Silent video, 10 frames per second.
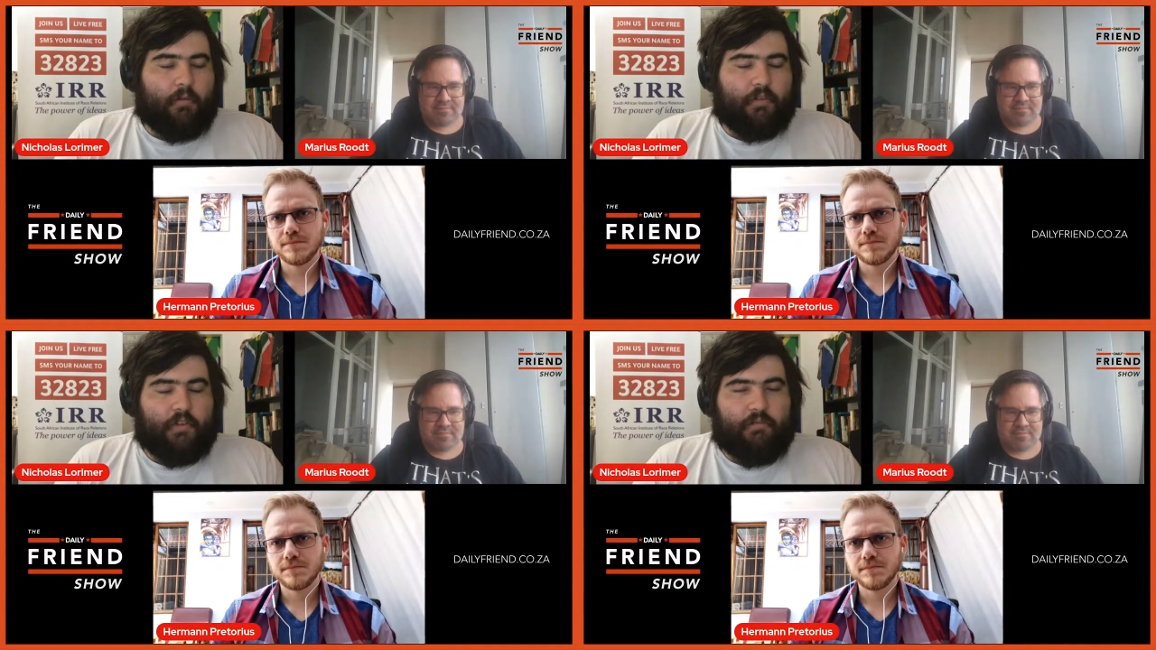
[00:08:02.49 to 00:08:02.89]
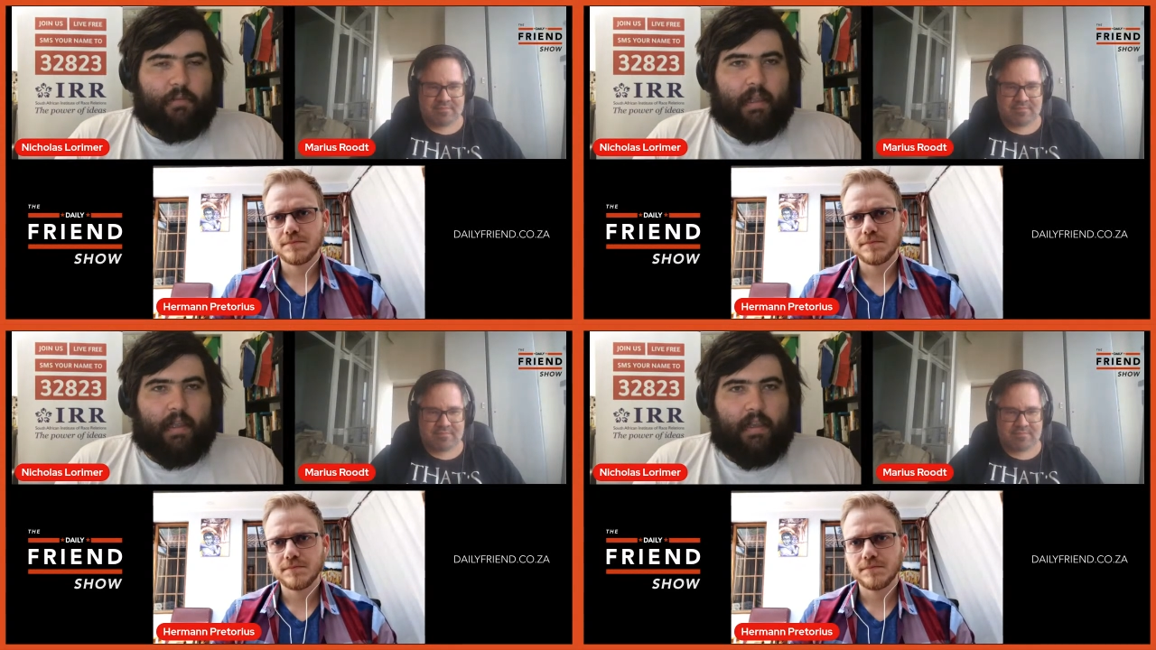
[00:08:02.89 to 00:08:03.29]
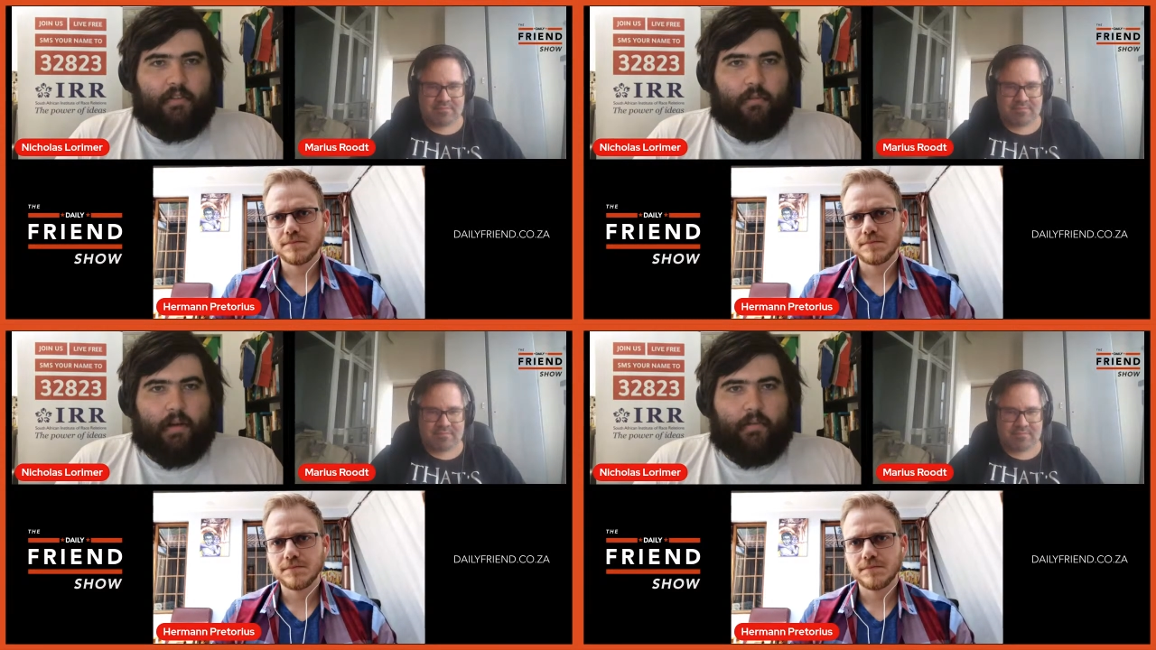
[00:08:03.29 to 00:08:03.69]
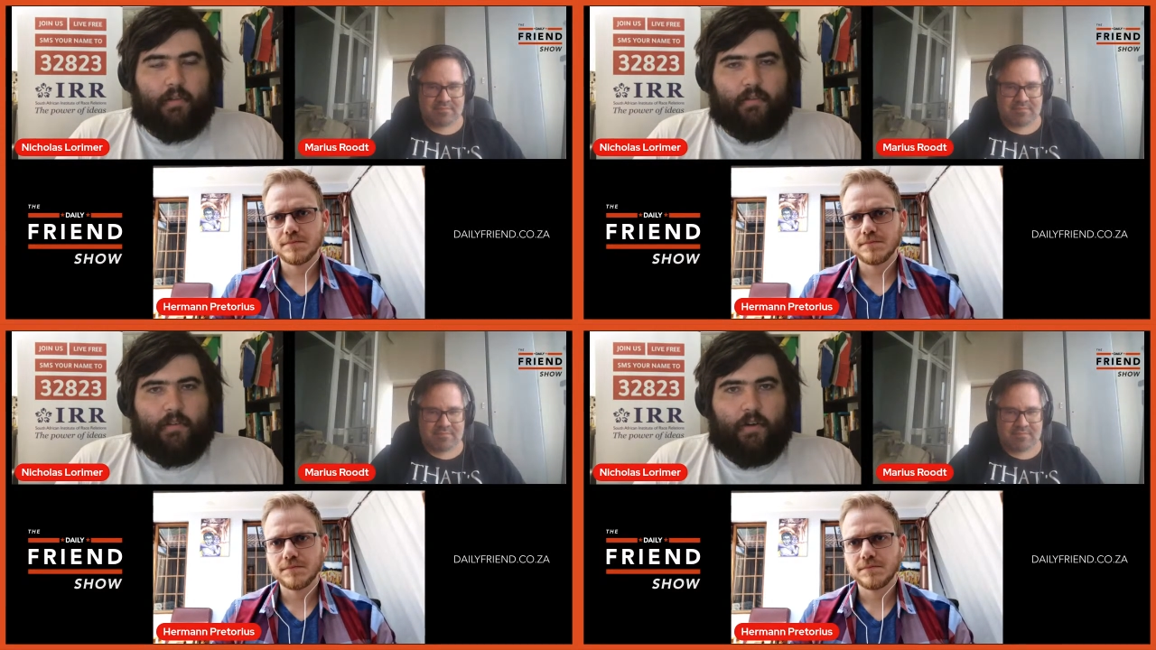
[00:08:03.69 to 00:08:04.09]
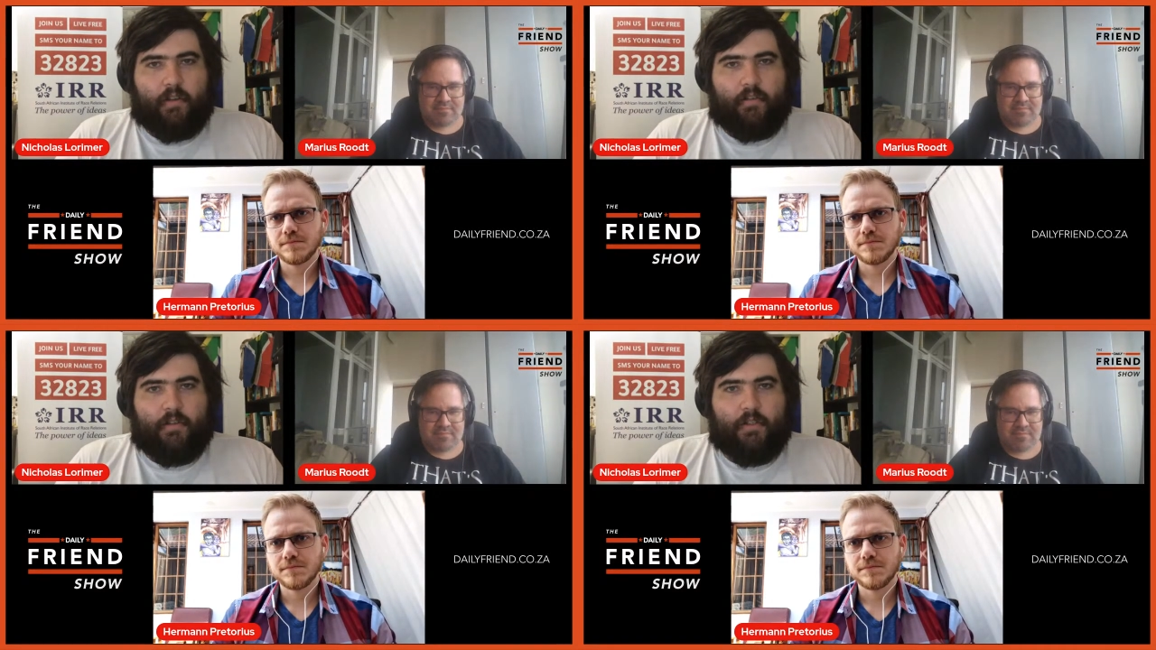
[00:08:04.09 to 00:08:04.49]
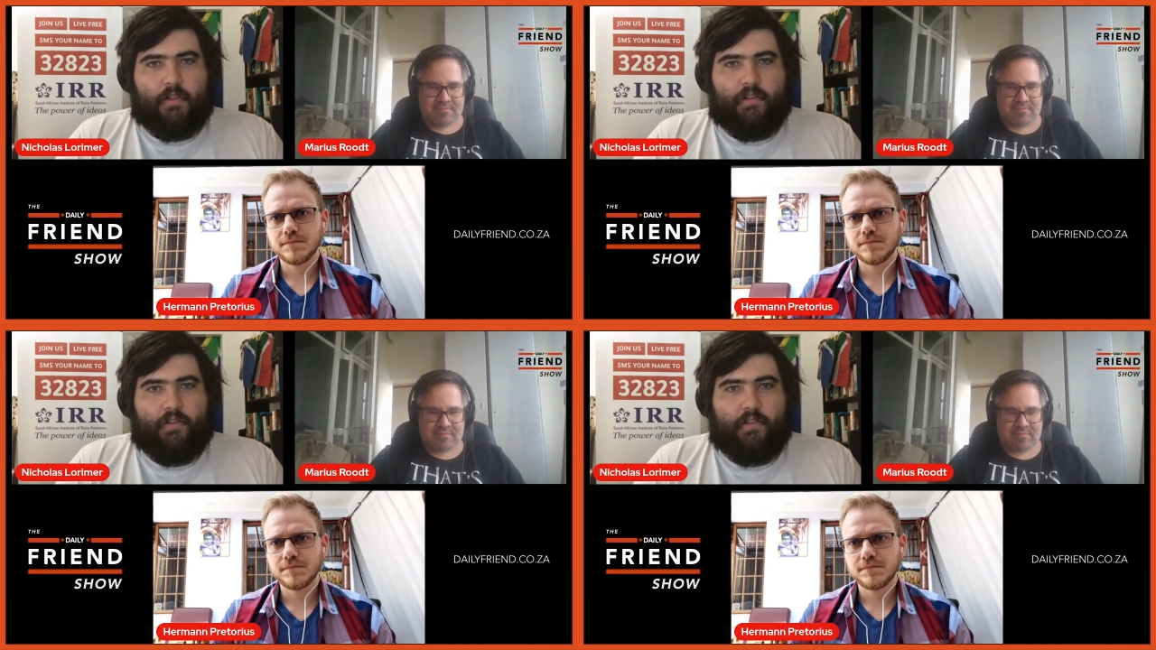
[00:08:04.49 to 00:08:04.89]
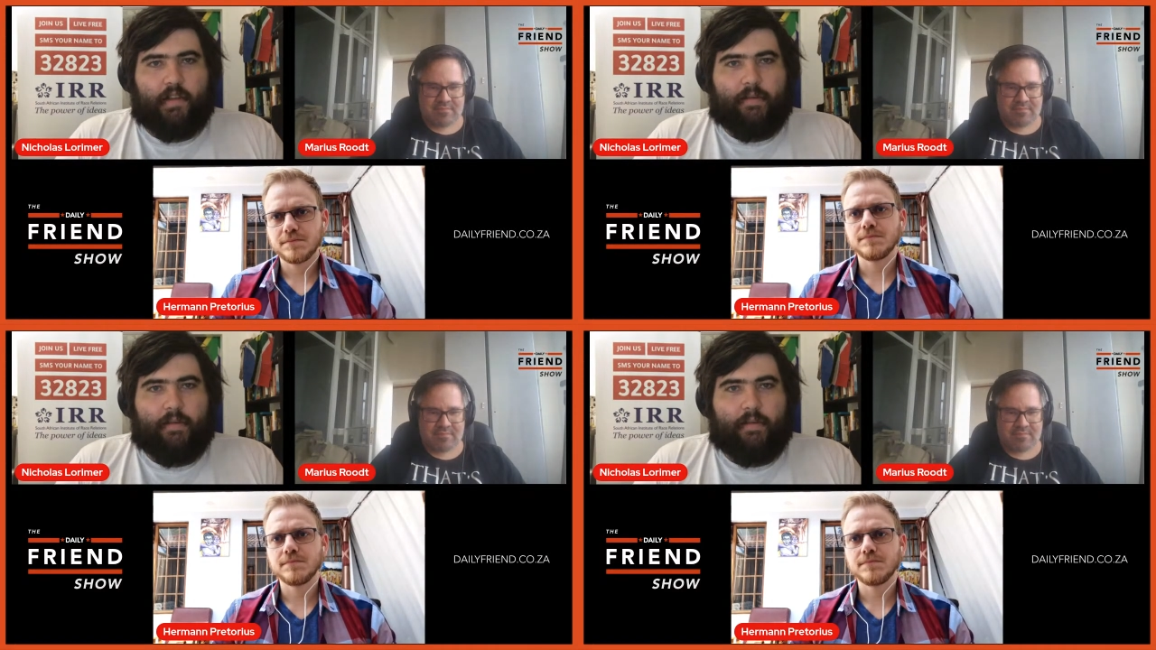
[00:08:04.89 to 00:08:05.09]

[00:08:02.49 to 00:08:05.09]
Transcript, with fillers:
Speaker 1: Reserve Bank is one of the strong institutions in South